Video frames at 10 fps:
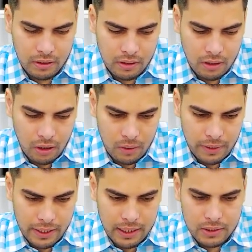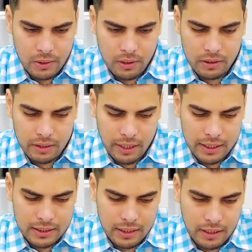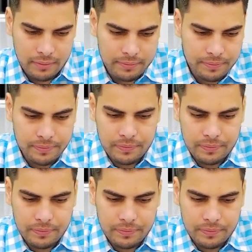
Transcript: All right, let's look into the next thing.